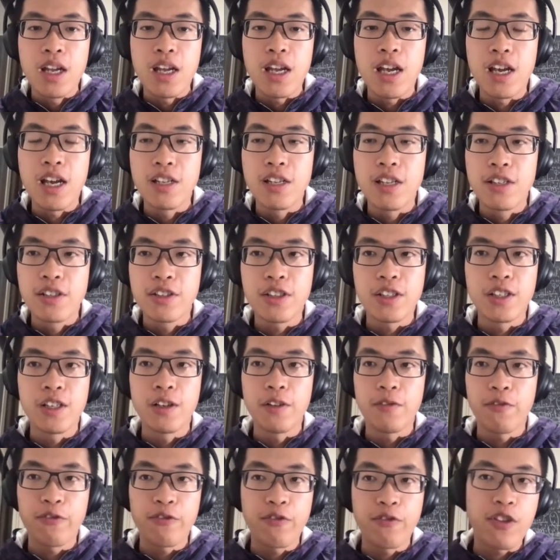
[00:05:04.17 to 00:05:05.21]
And
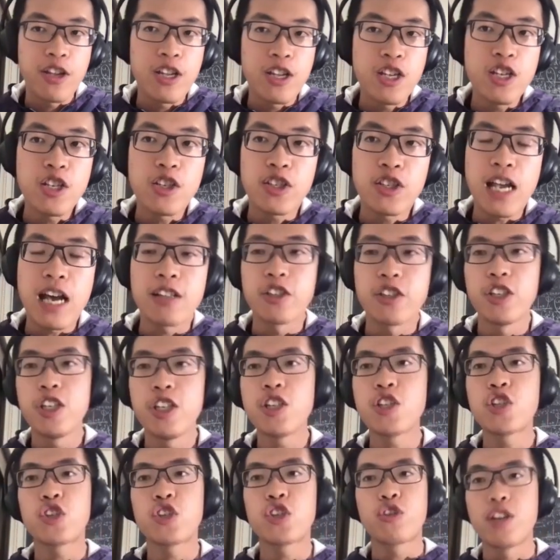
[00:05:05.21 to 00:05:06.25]
at
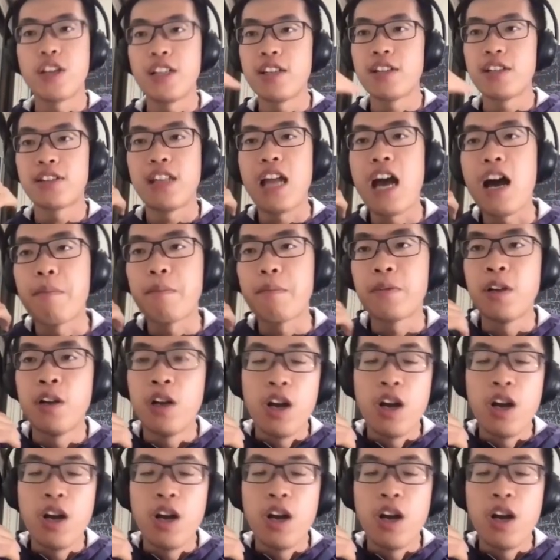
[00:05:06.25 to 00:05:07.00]
each training step,